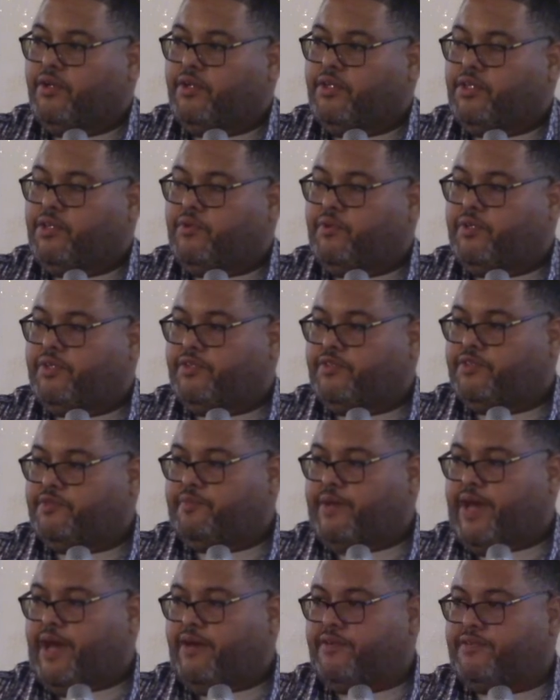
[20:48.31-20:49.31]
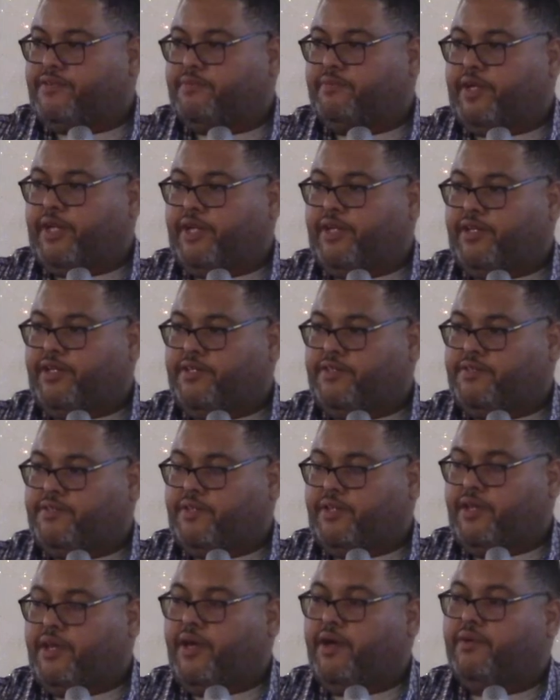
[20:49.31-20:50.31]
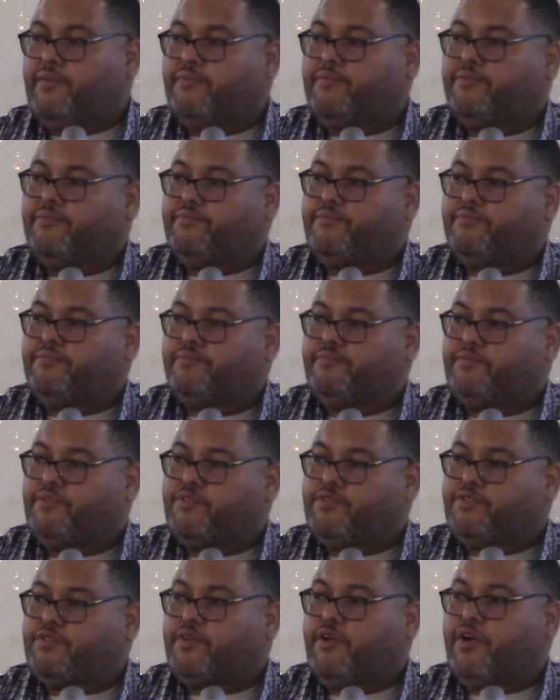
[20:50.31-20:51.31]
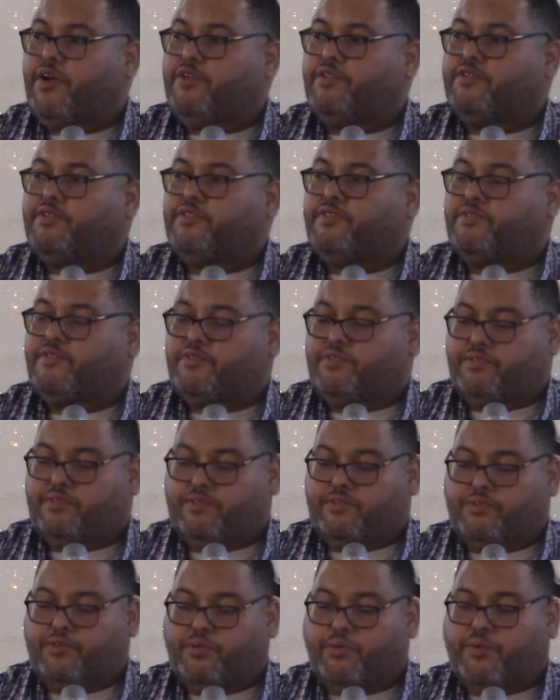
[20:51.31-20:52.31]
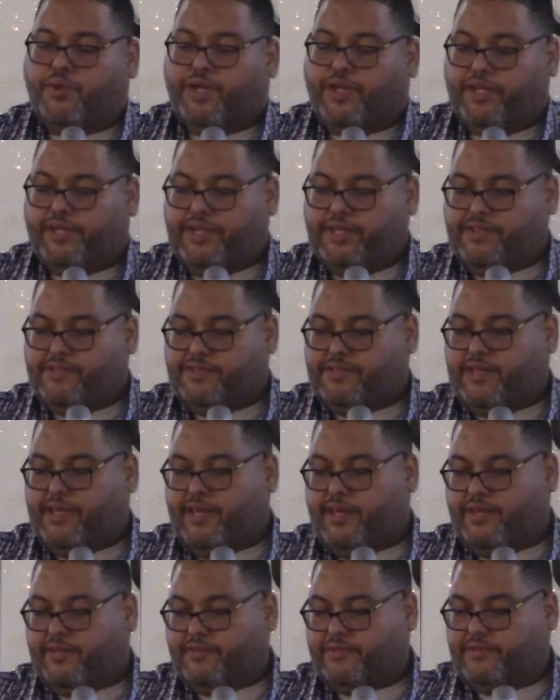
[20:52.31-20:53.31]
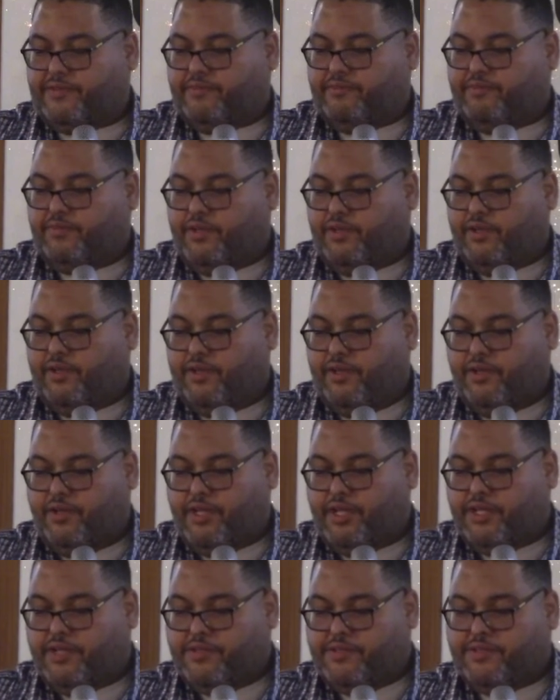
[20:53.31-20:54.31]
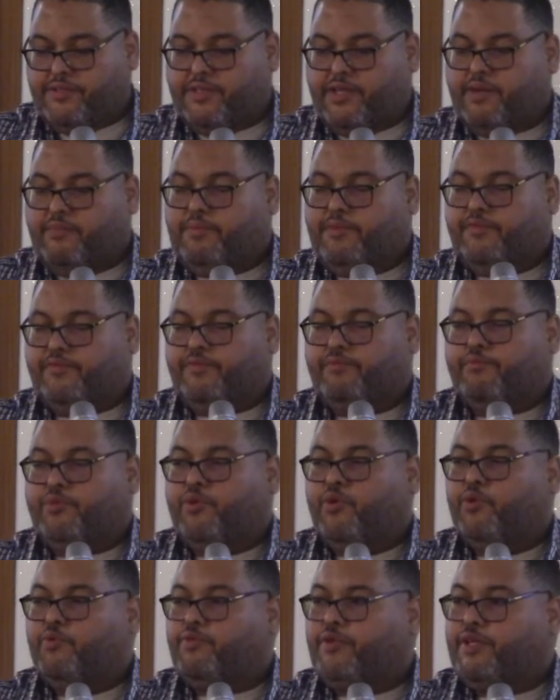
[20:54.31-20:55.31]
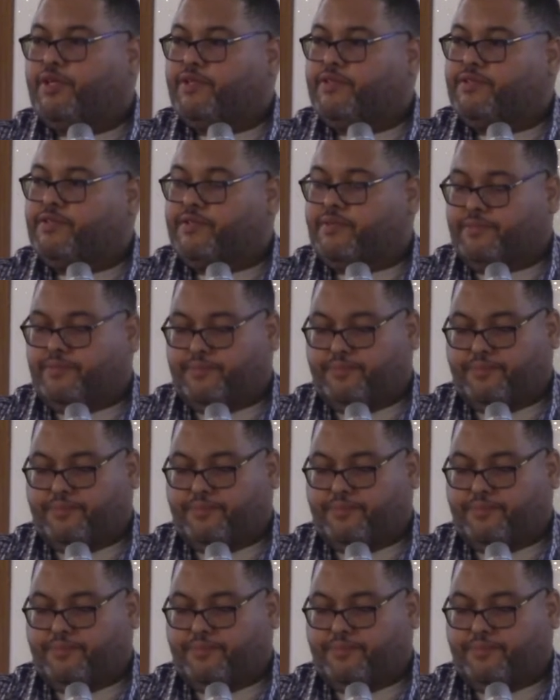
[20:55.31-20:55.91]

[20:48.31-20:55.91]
You and your spouse, nobody needs to know. You start doing these things and this is coming from pulpits.